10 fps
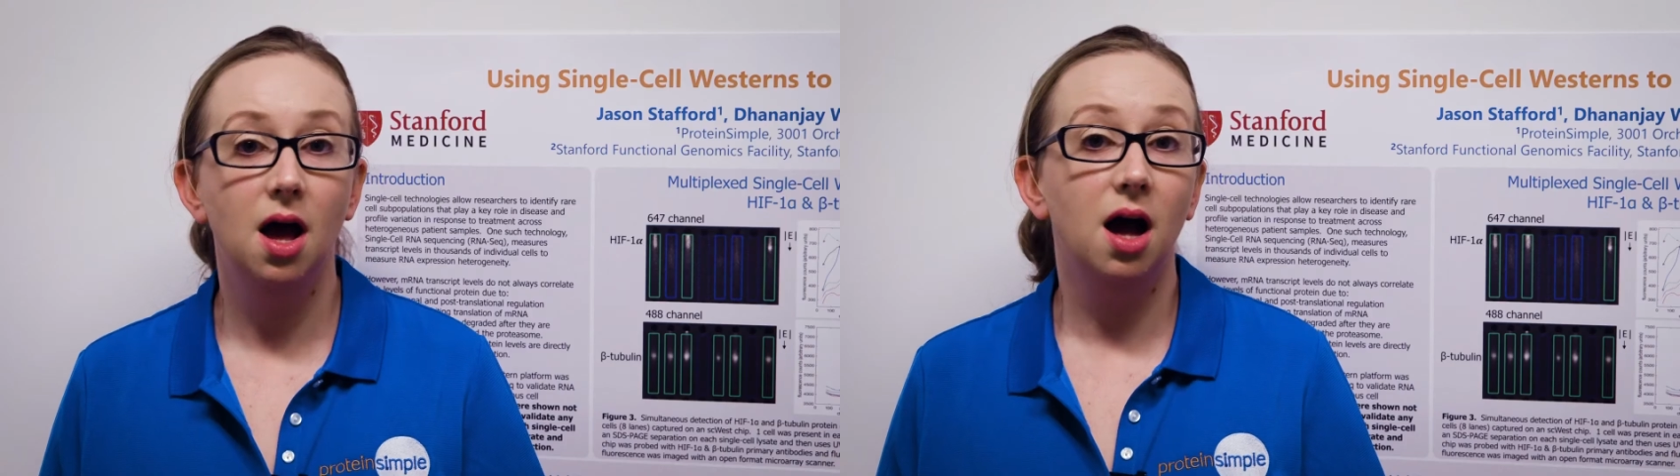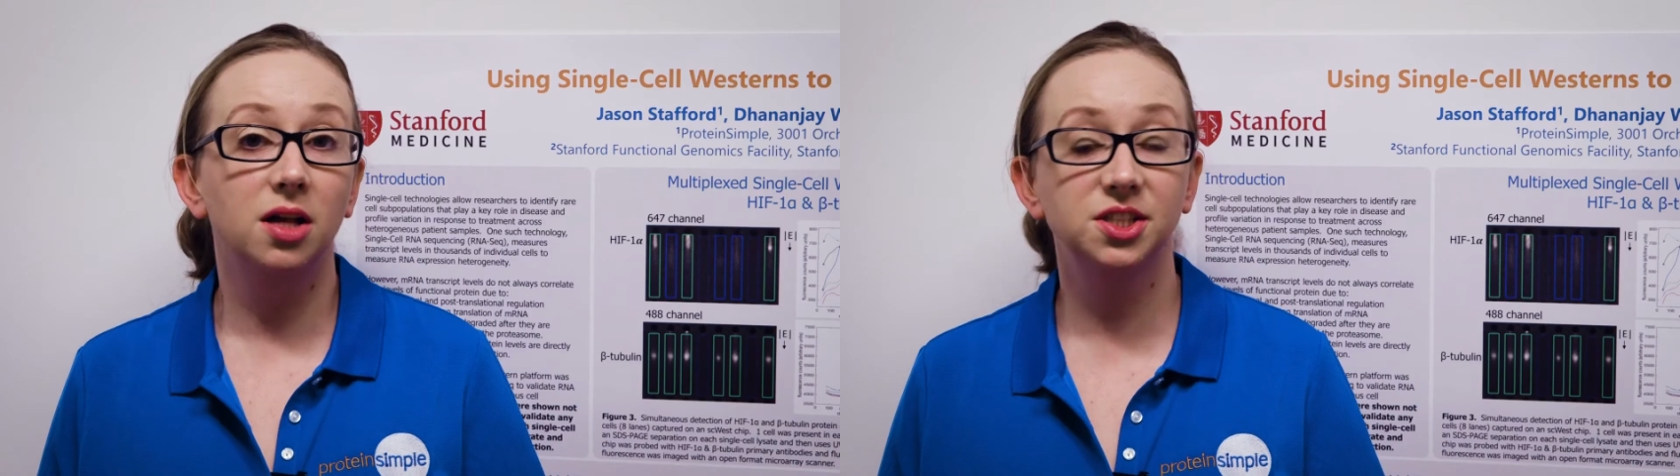
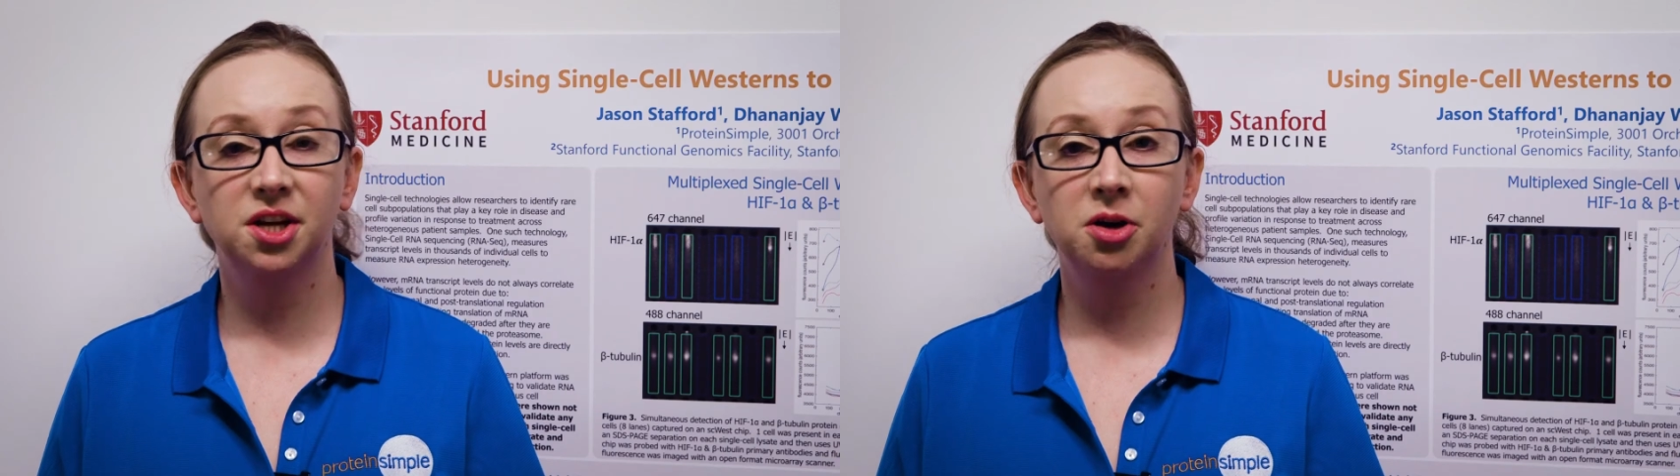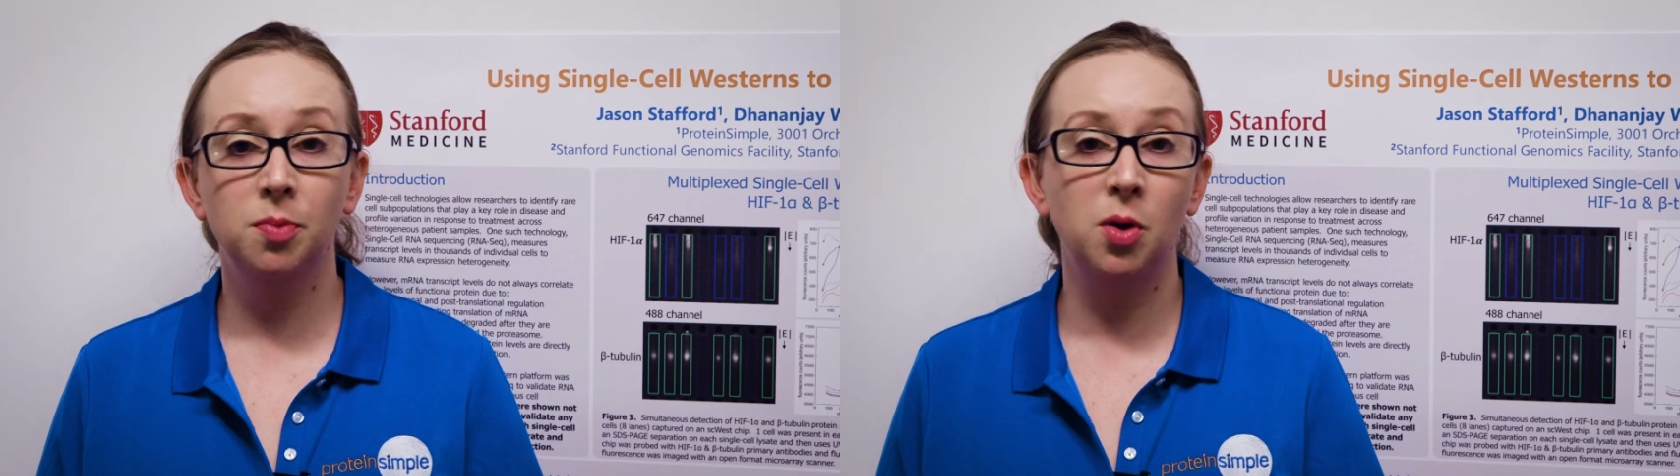I'll
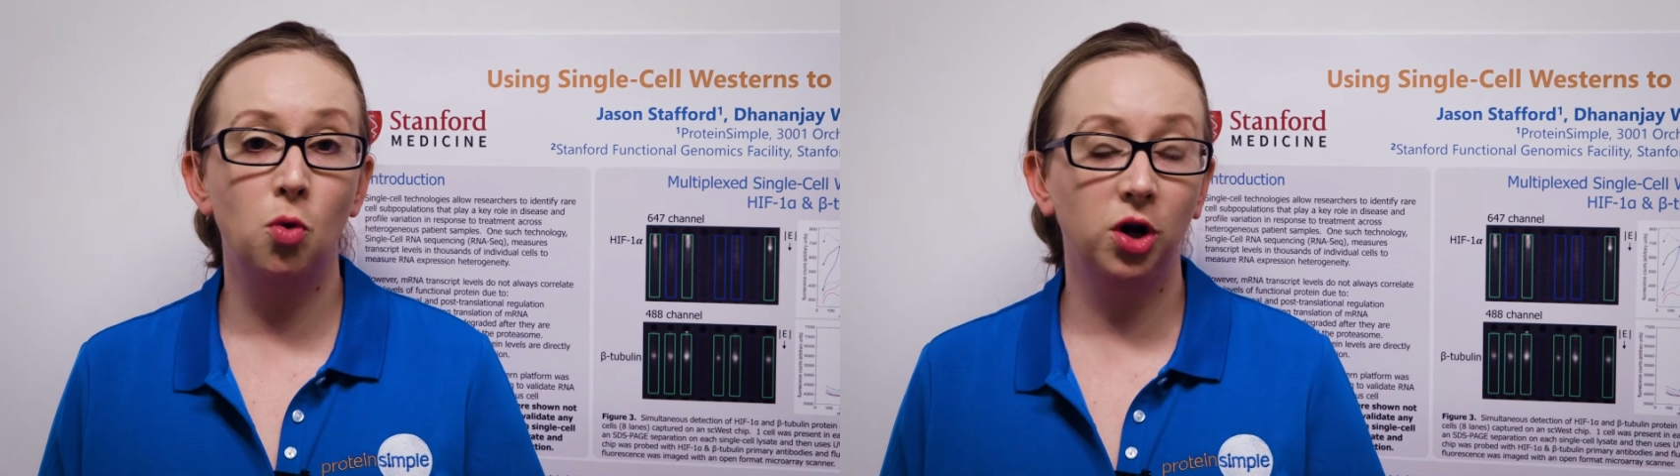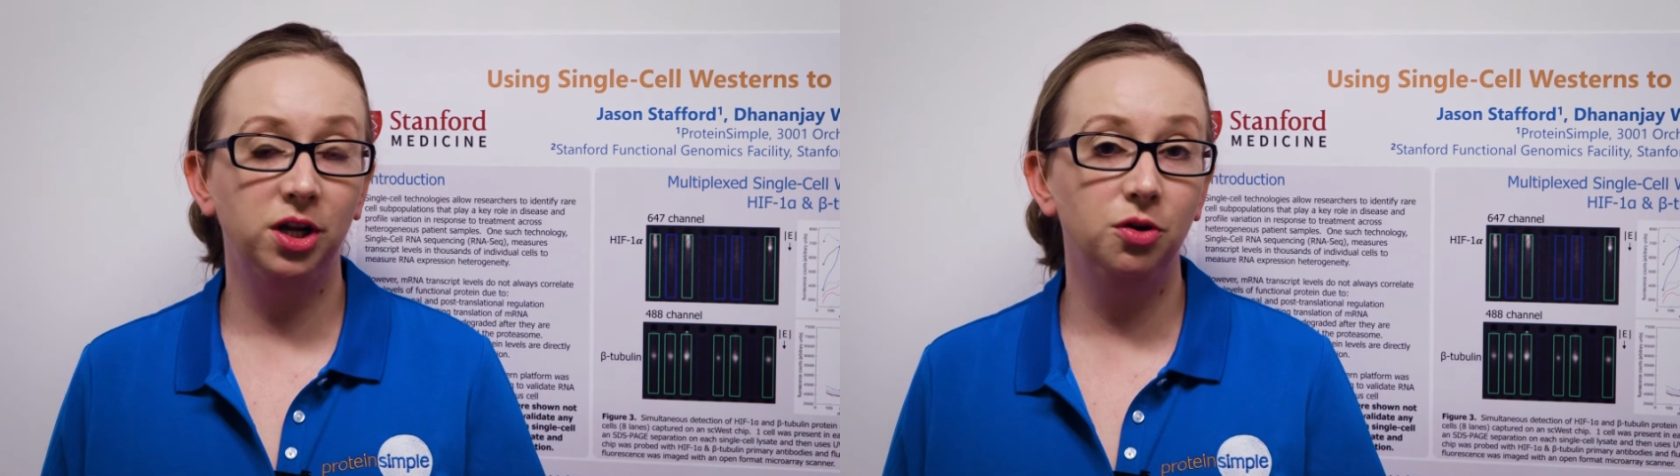start by
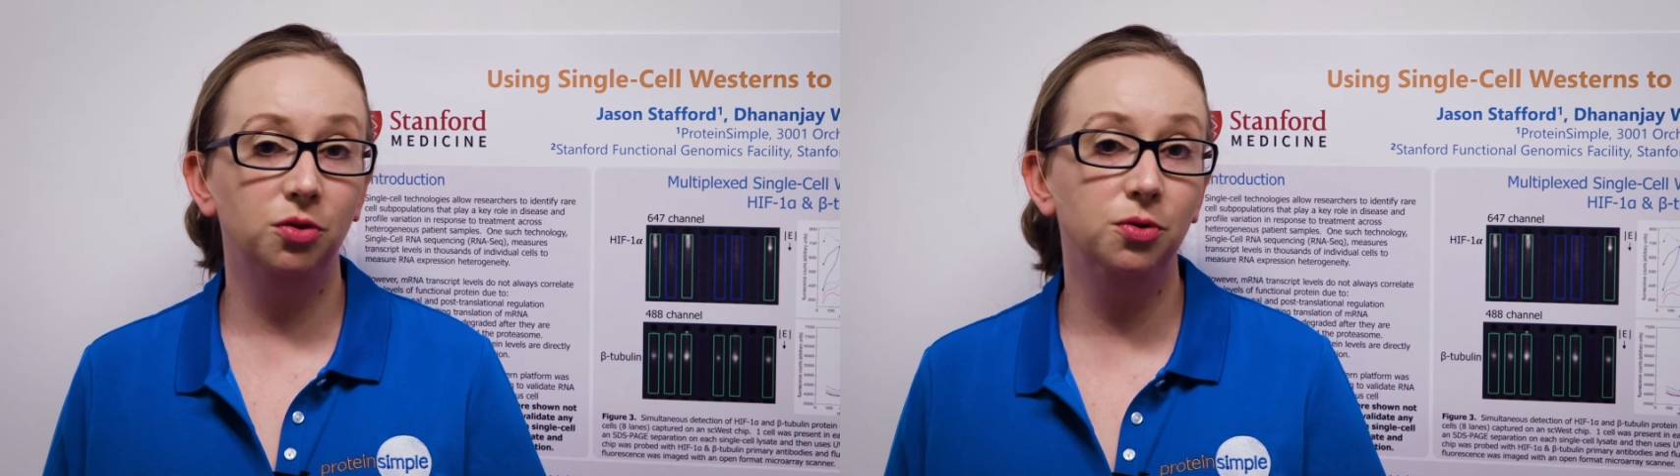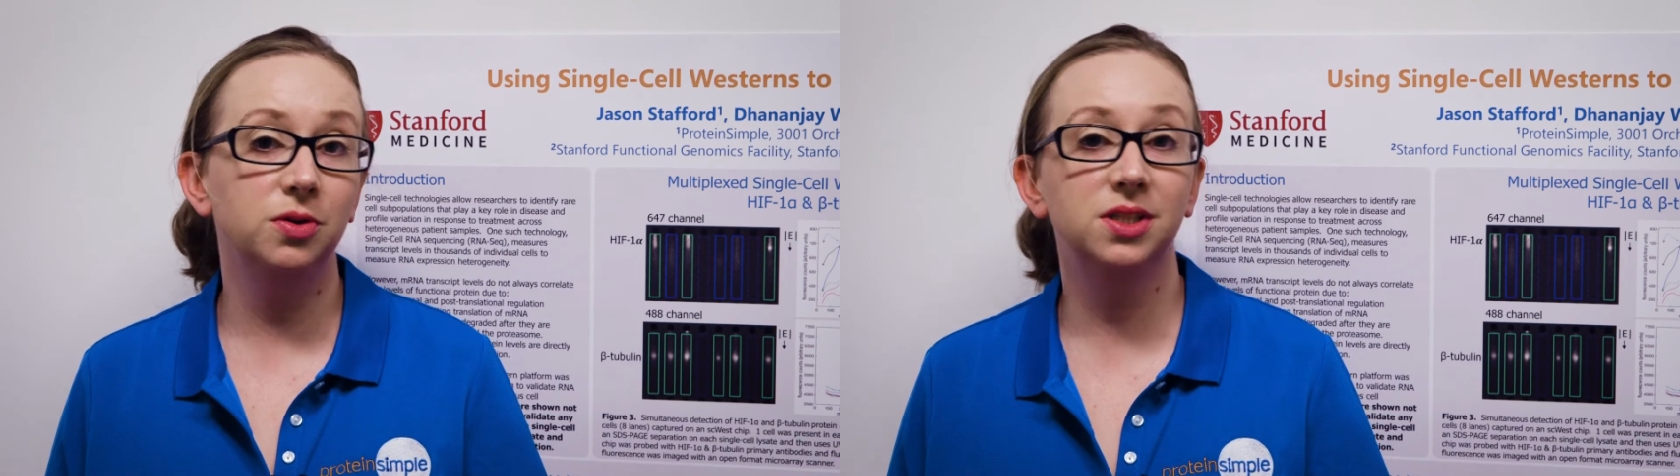walking you through the